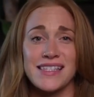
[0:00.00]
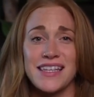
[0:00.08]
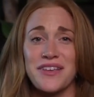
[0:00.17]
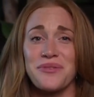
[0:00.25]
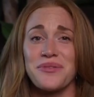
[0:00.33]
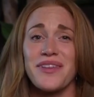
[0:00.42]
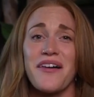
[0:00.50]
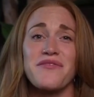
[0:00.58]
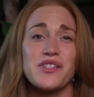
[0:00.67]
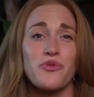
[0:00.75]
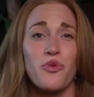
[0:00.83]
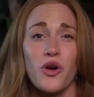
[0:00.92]
that you love
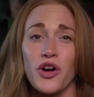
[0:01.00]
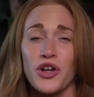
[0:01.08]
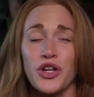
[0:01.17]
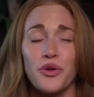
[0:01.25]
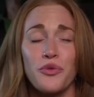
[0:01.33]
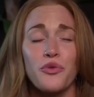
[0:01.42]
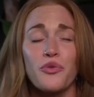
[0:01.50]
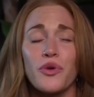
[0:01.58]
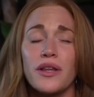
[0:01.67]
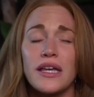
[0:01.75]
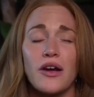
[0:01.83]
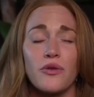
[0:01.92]
this work, you
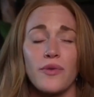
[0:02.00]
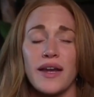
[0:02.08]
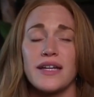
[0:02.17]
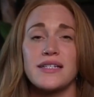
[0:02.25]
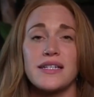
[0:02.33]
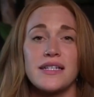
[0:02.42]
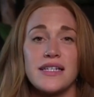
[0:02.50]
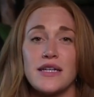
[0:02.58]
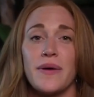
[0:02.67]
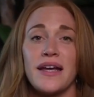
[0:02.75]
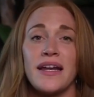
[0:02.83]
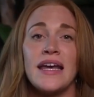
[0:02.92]
really are ready to
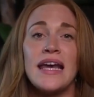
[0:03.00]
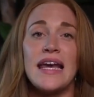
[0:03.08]
deepen